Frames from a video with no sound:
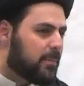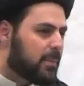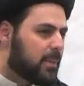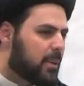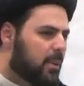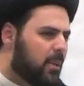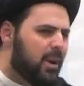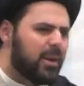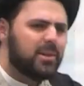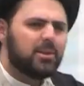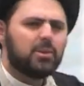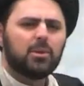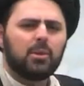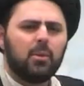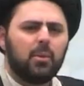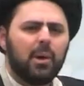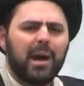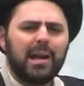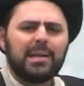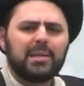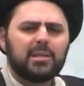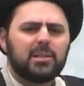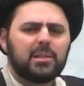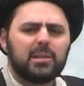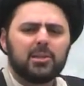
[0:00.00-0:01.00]
Why
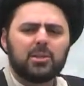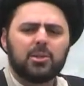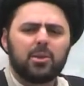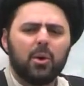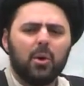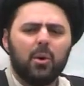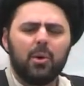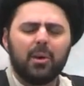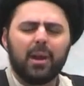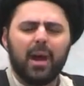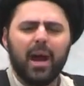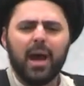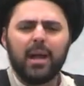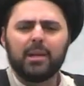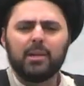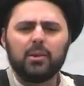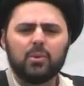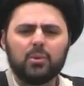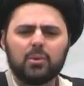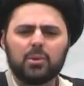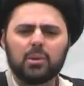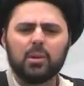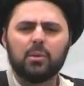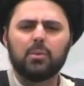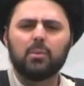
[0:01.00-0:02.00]
does the Quran
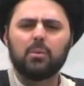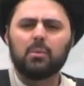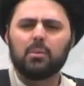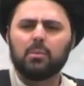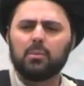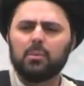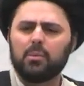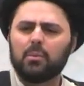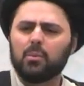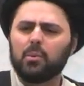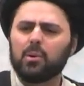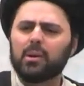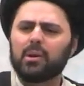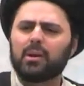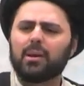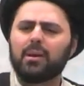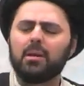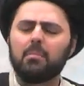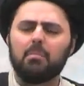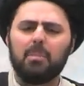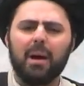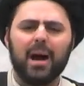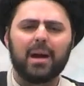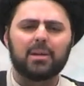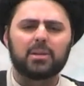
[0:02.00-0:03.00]
use the word
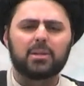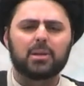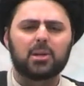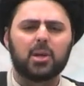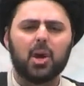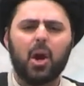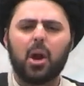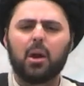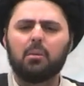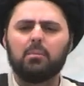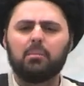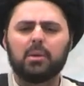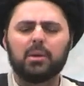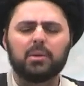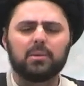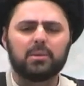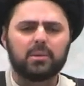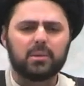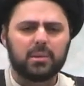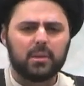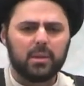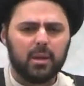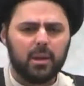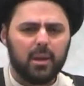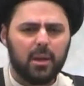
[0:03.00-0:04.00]
libas,
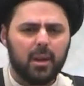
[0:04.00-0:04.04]
garment?